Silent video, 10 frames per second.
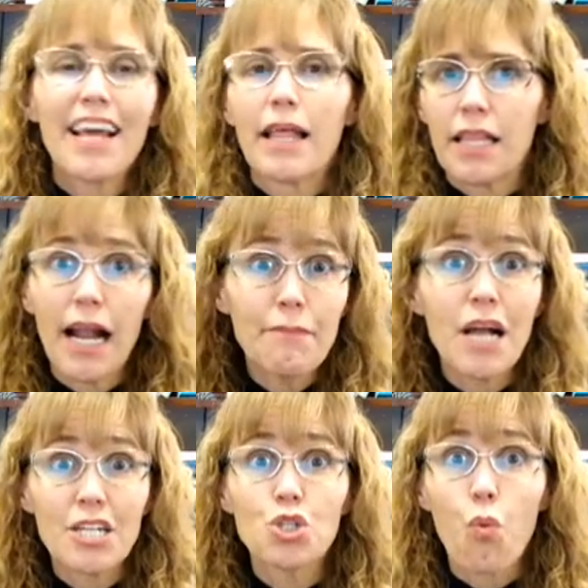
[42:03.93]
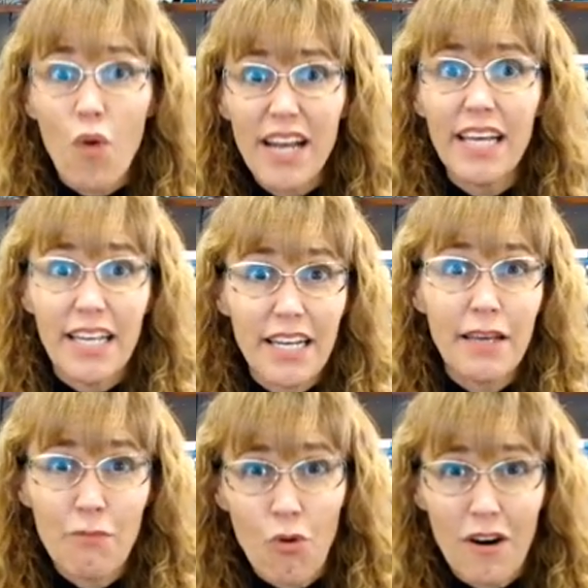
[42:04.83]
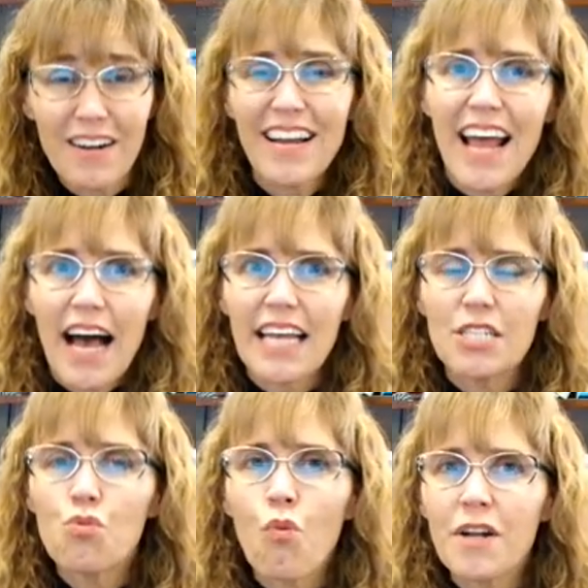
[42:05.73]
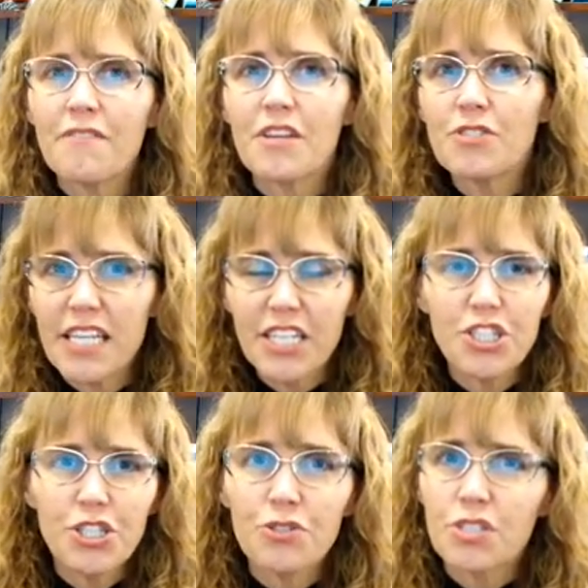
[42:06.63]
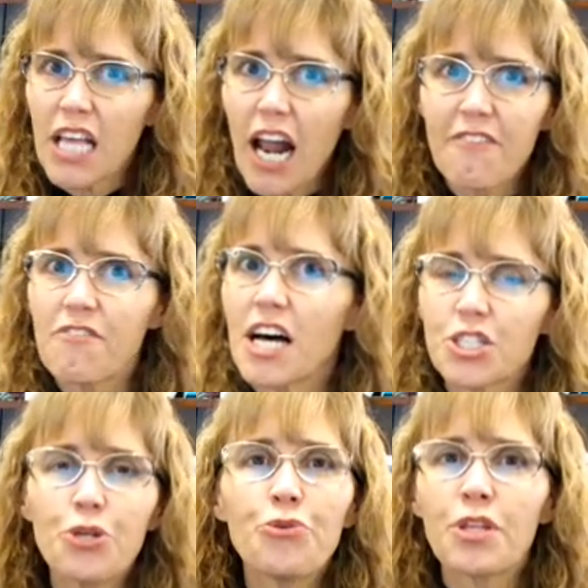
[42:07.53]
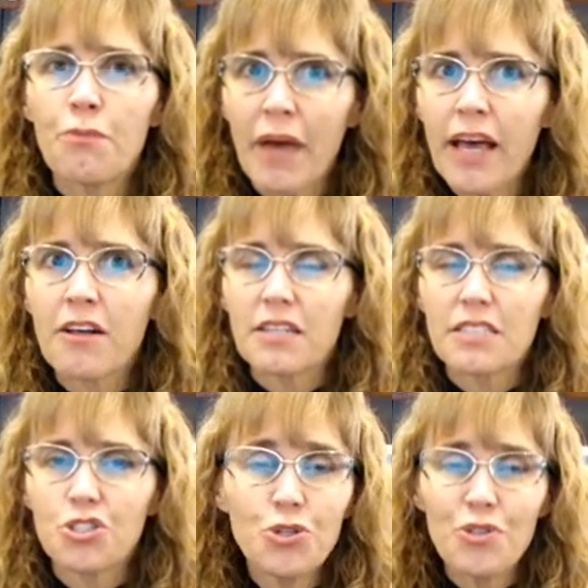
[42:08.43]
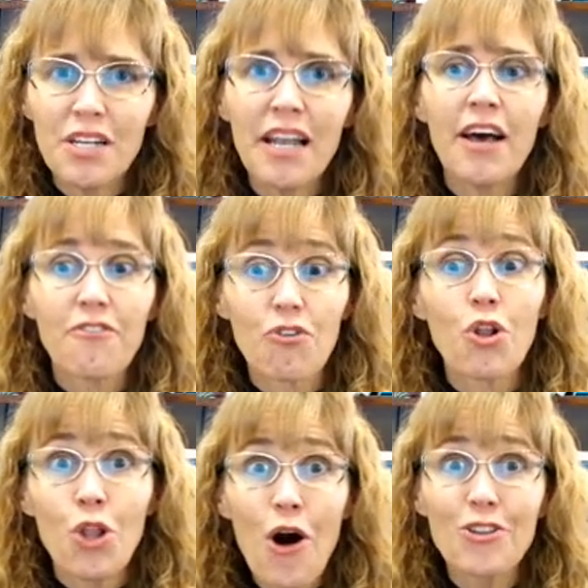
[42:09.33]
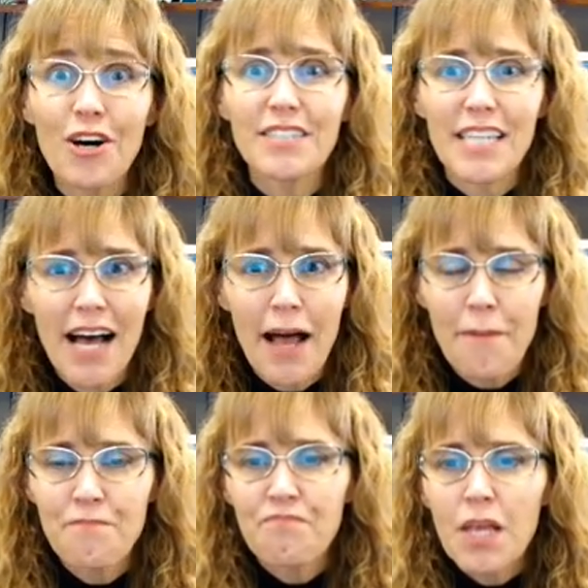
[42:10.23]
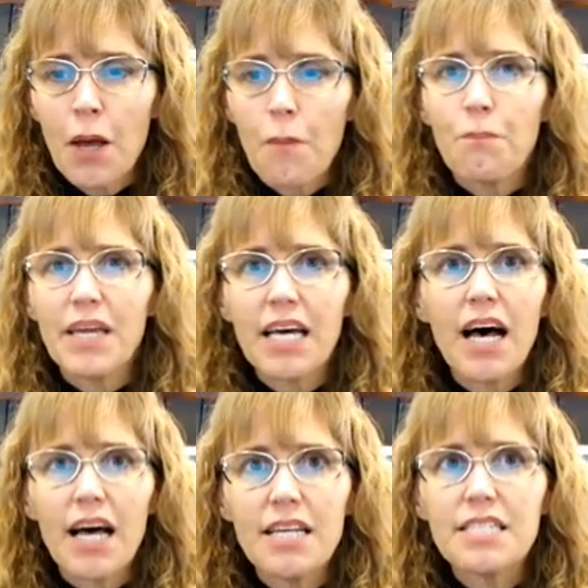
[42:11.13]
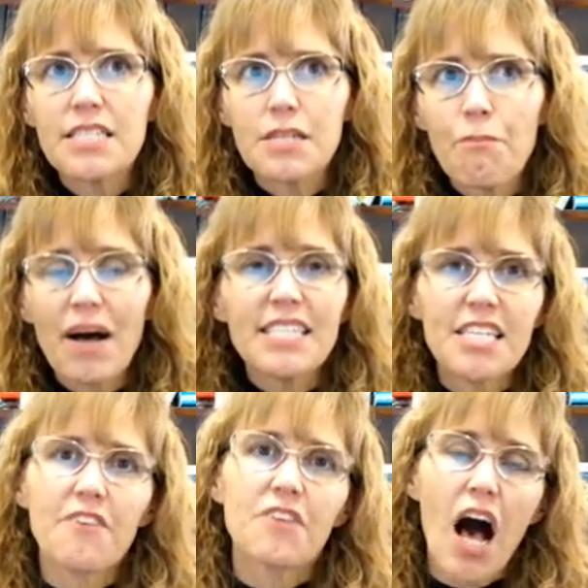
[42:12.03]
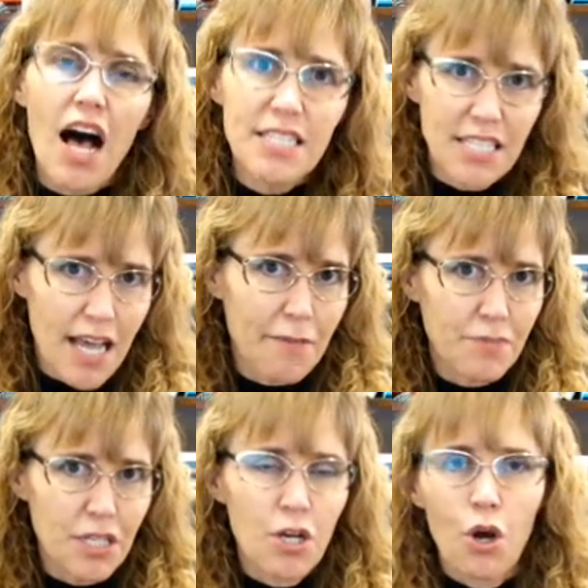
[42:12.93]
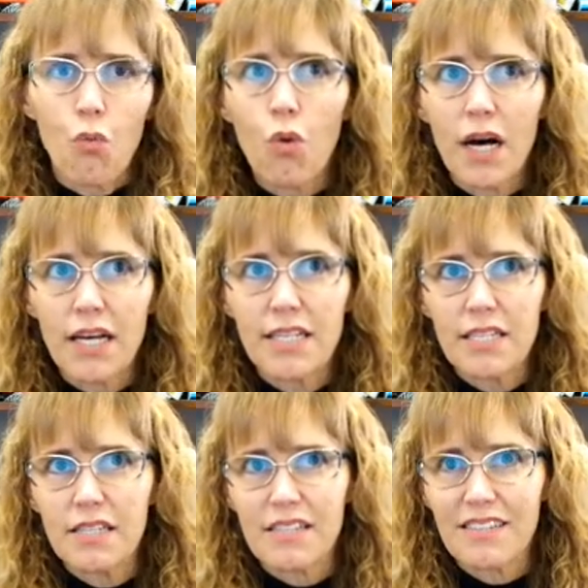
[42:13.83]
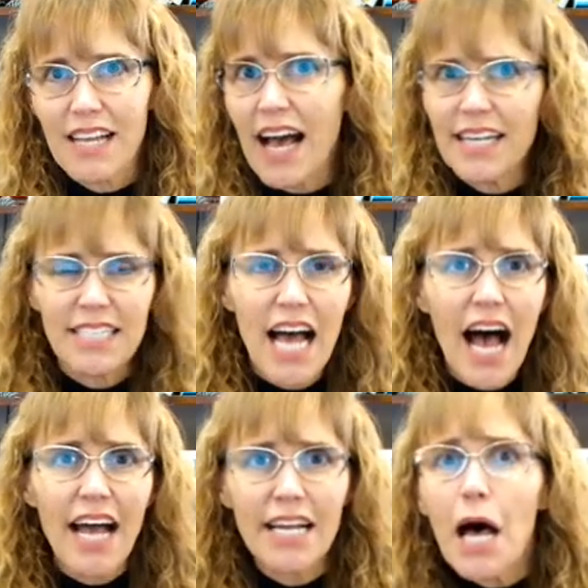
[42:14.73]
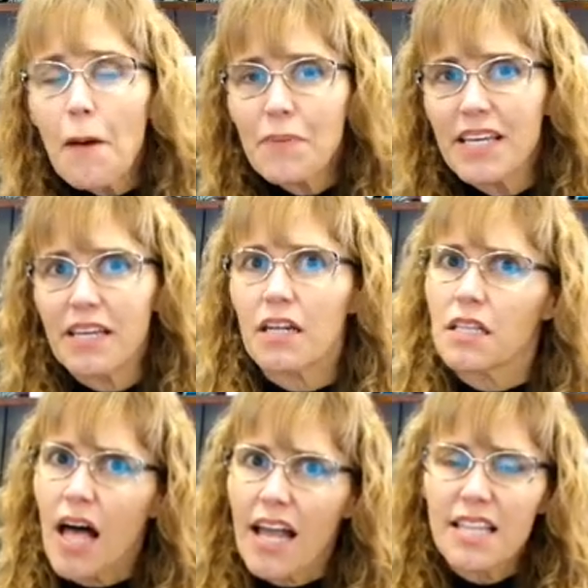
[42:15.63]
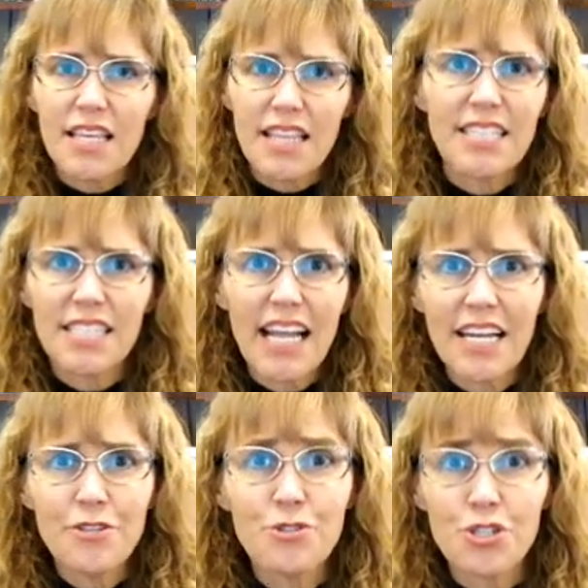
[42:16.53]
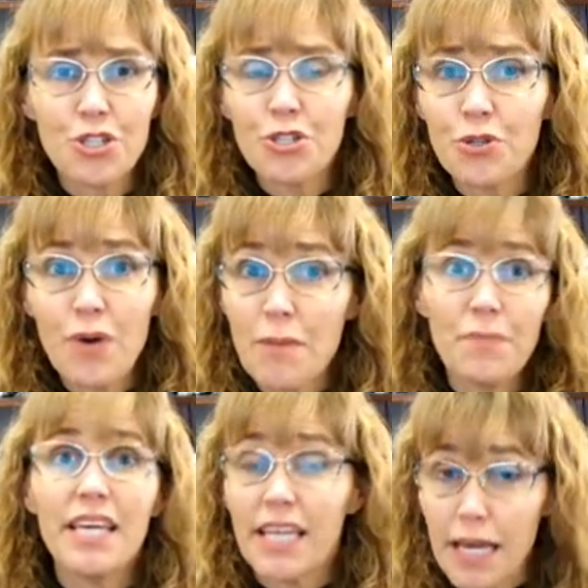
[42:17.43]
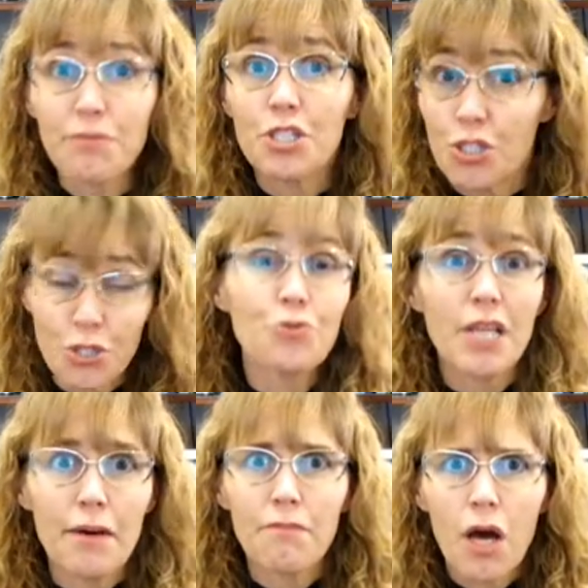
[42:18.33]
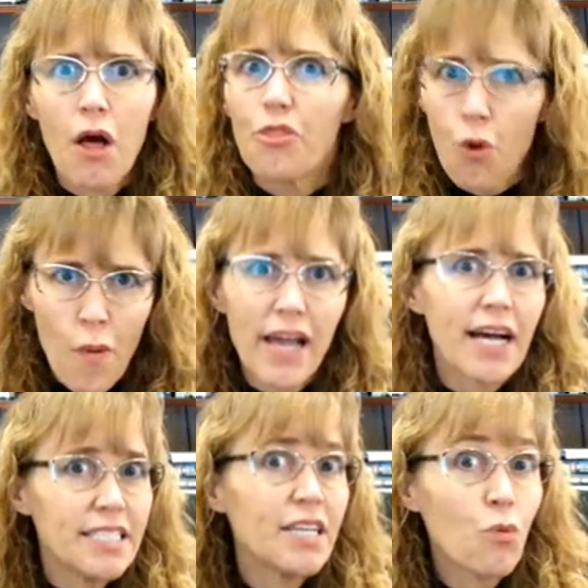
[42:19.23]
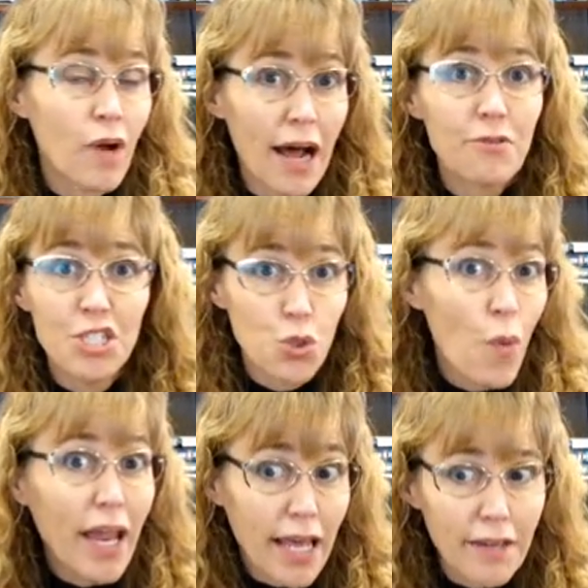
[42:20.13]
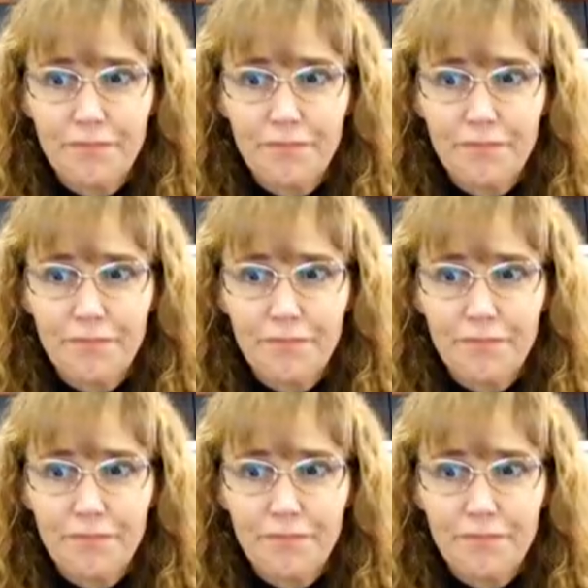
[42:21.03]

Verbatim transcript: that I'm not twenty anymore is one of those issues that I fought tooth and nail tooth and nail for a long, long time, because my self-concept was kind of tied up in a lot of the things that I used to do and being able to do them the way I did when I was twenty.